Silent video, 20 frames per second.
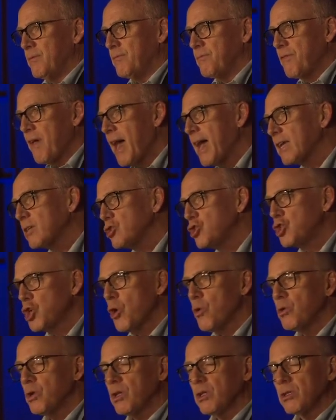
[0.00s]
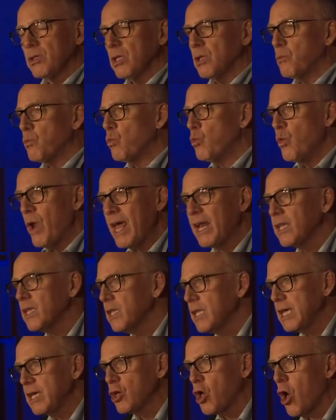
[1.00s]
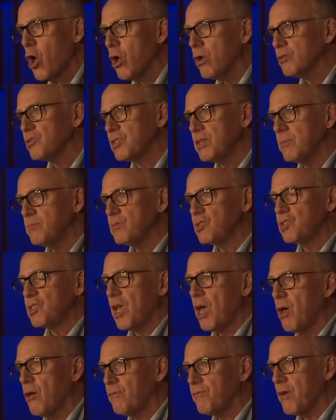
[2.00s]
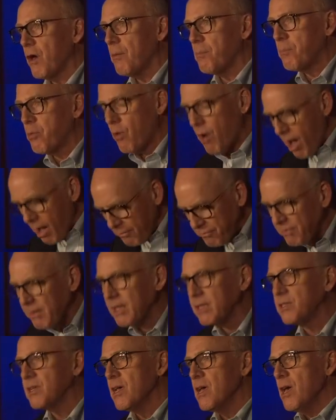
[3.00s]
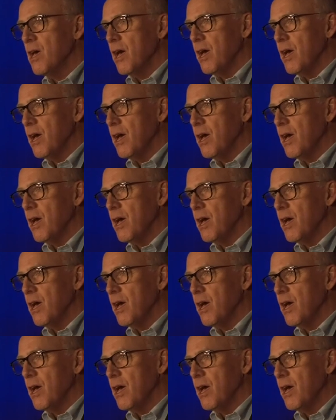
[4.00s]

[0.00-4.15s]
In fact, Jonah readily calls himself a prophet